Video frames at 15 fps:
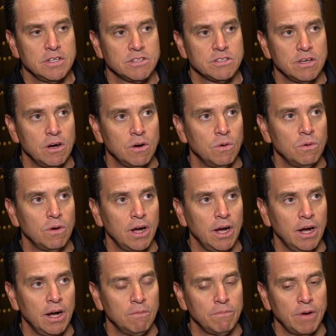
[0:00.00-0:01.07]
So
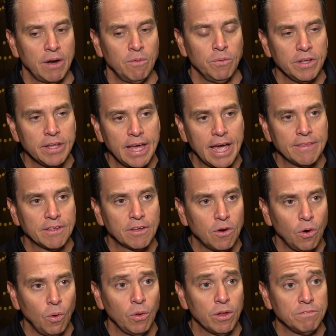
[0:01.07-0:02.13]
um, I really had the
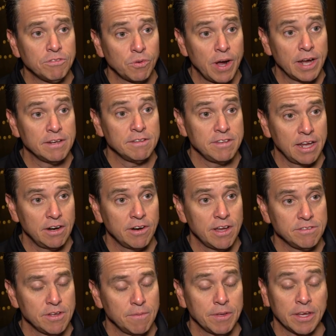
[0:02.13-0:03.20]
goal of trying to
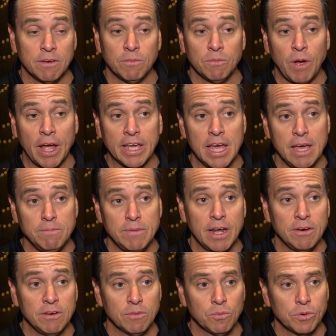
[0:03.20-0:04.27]
standardize something. And I came
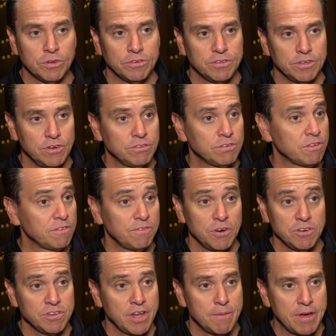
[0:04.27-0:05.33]
down to the World Series for the
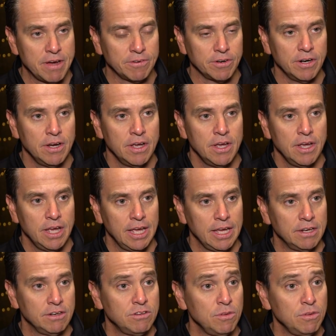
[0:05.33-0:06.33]
first time ever in